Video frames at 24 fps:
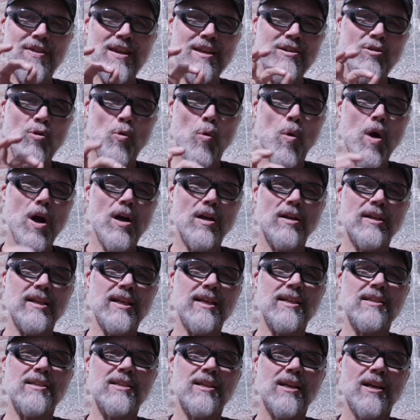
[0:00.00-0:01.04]
thin
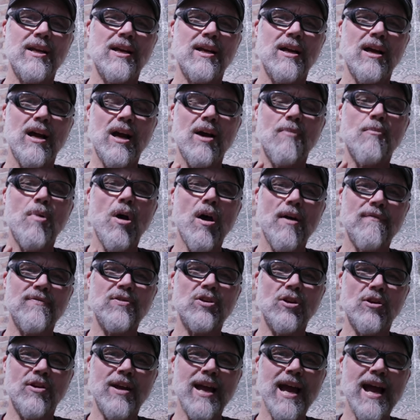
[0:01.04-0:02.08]
qualities of
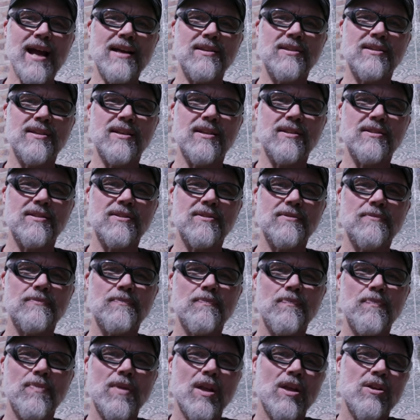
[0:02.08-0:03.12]
your castings.
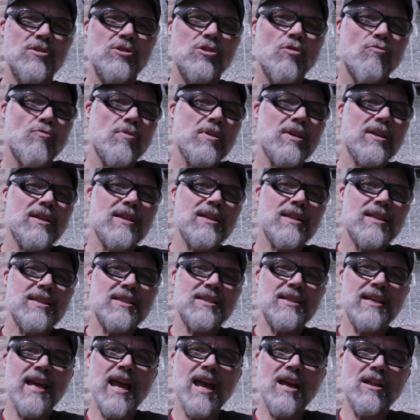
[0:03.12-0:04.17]
So really the
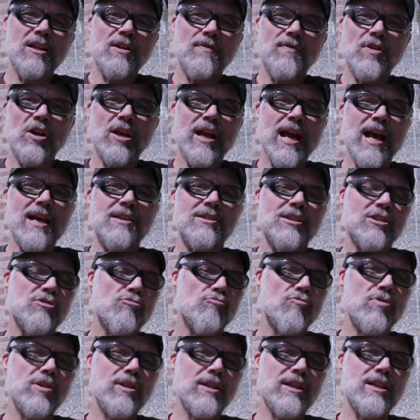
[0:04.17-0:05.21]
scale of your castings
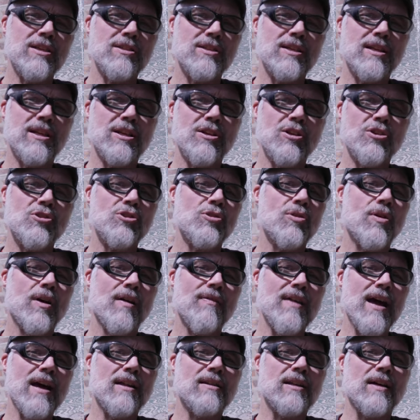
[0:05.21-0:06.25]
really isn't an issue
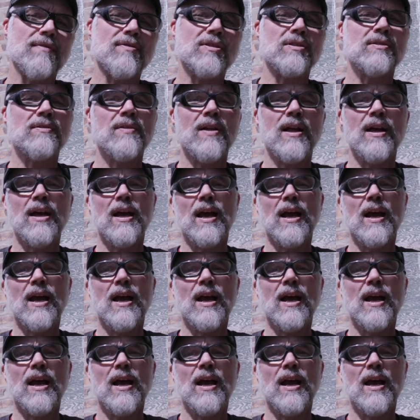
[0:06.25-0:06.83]
on that level.